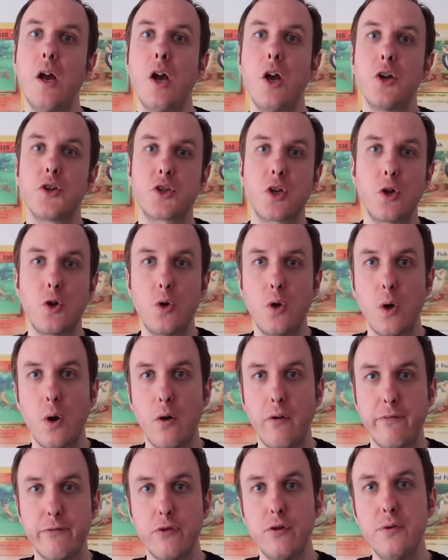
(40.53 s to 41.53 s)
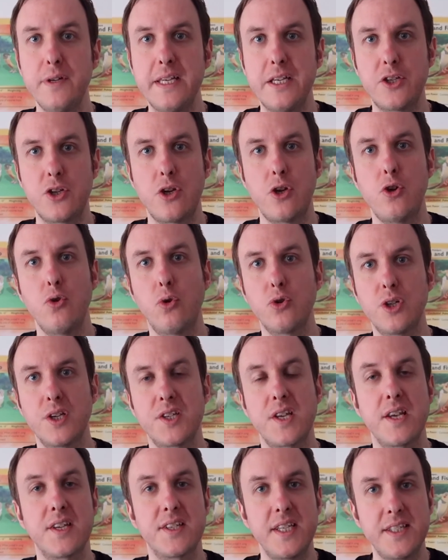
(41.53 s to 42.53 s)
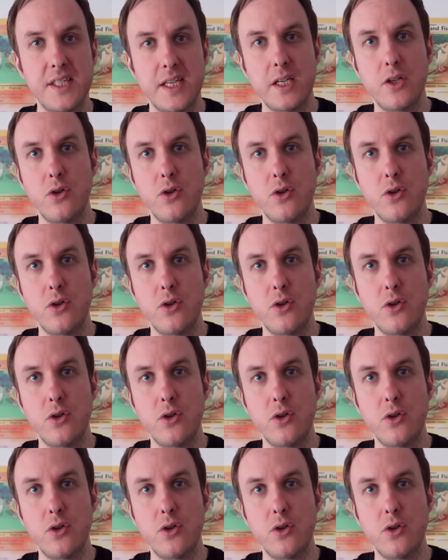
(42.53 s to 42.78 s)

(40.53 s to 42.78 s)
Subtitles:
So through this, you're just sitting